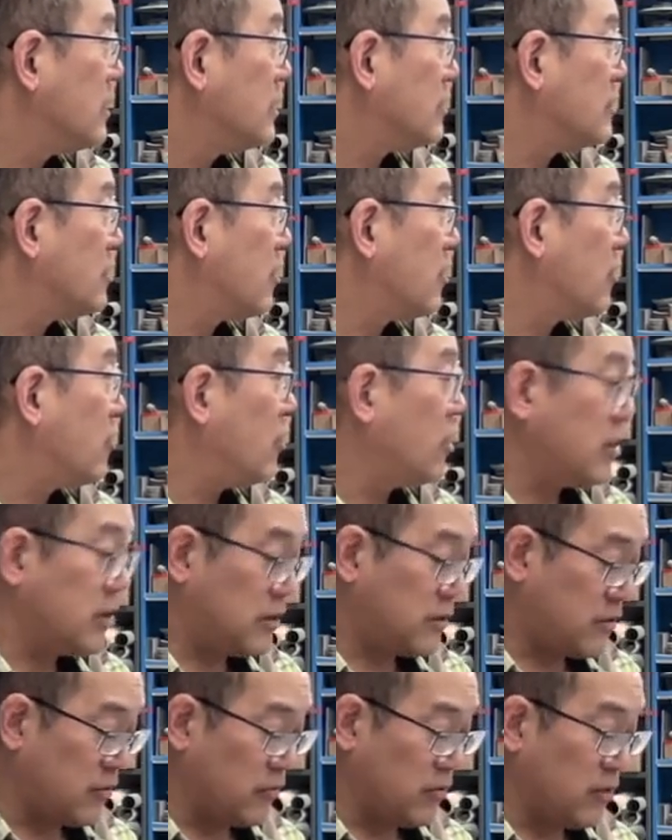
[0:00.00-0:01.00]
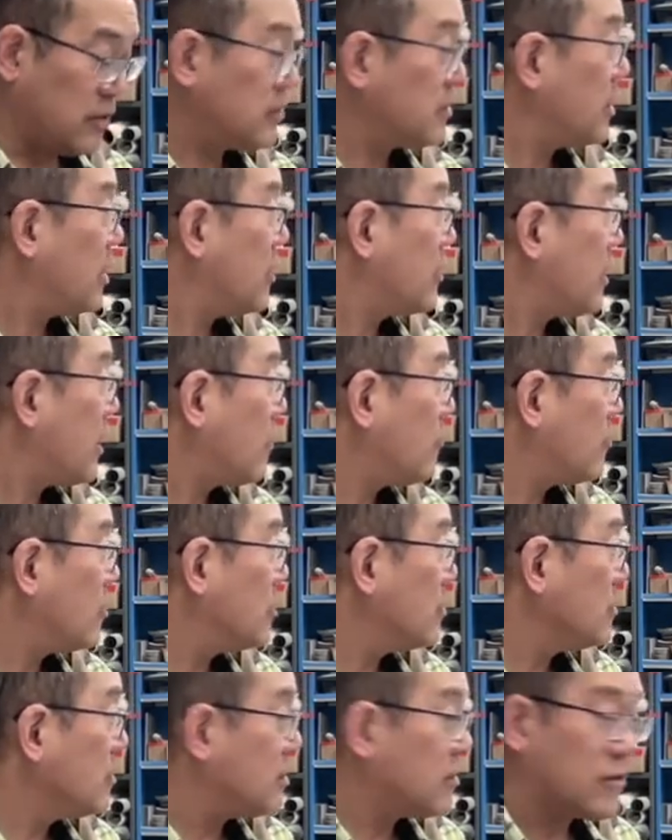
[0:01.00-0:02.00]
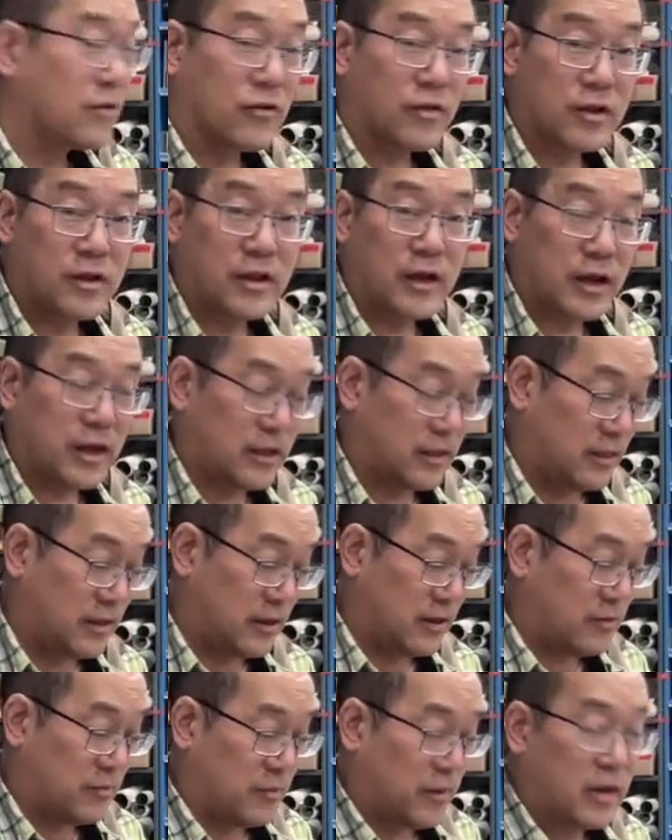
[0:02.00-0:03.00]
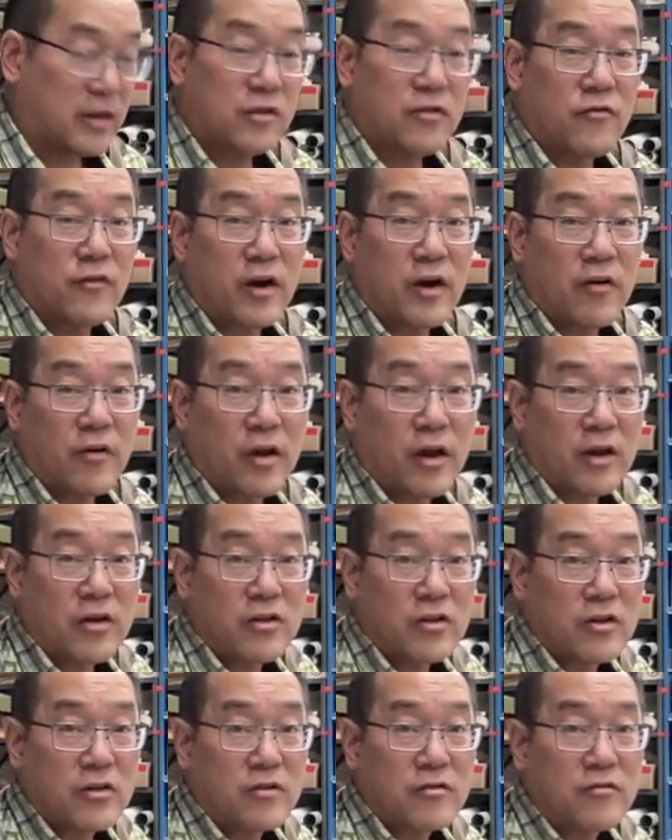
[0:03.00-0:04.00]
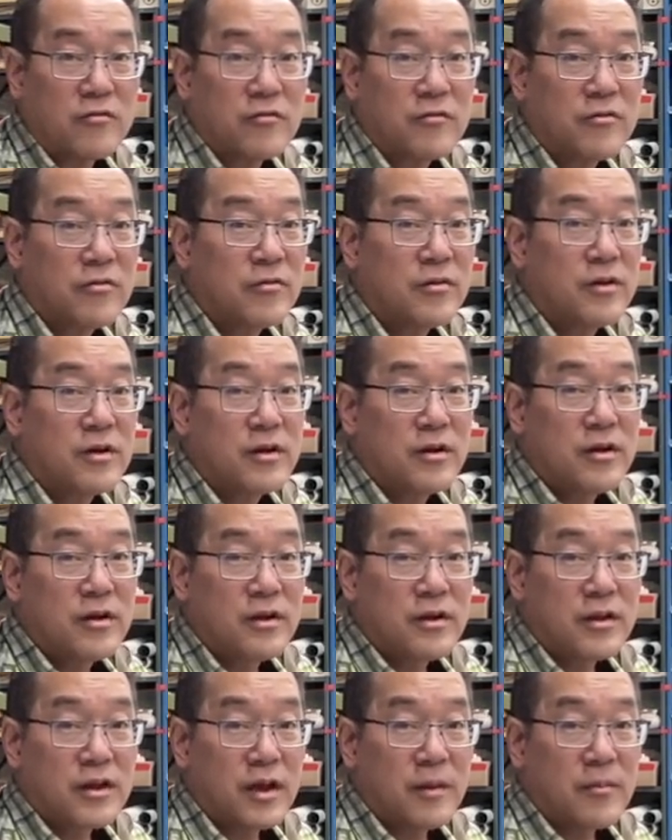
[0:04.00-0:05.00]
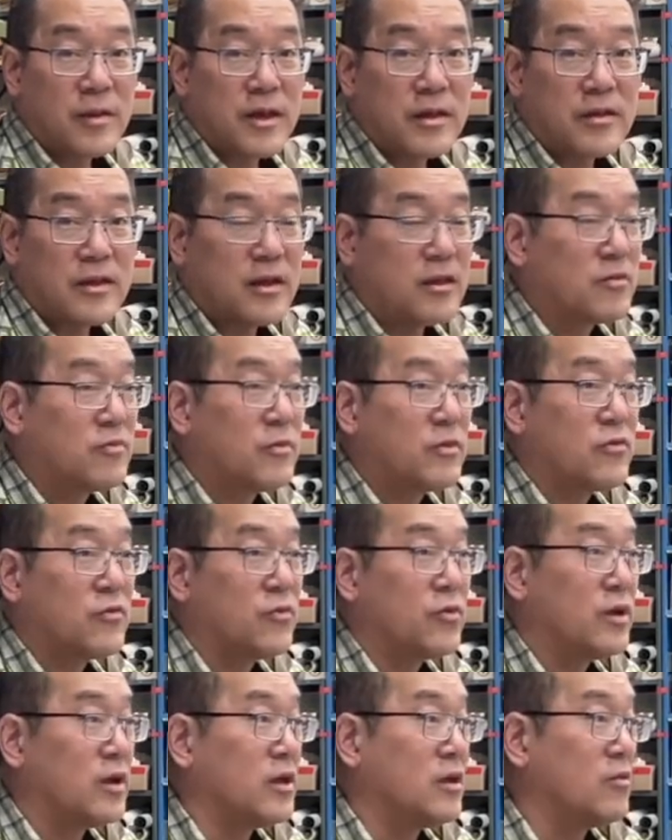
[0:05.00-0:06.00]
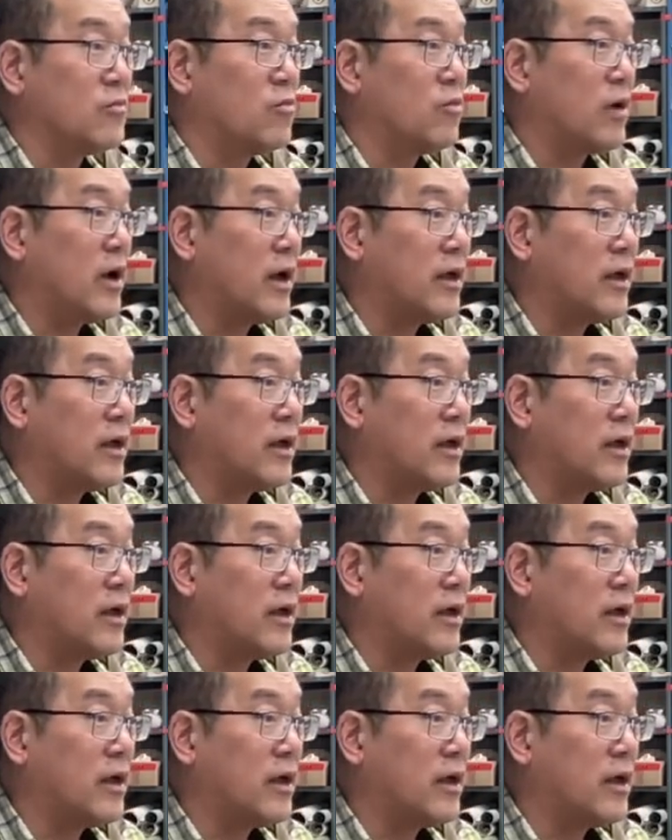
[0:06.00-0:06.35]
So, and so you see how that one, it's only like this much variation. That makes sense between